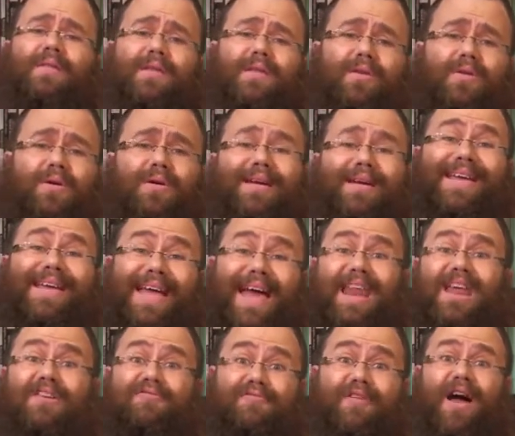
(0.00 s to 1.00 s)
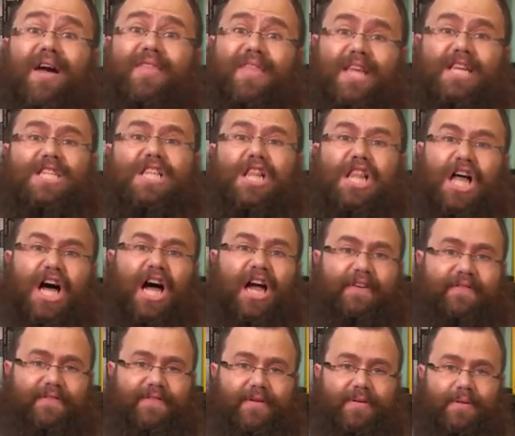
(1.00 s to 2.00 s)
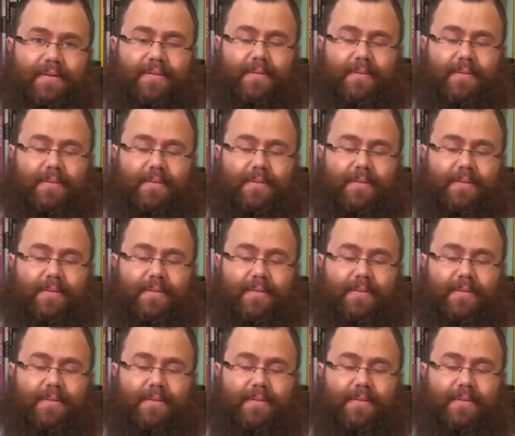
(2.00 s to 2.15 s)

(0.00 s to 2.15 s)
You've get it right this life.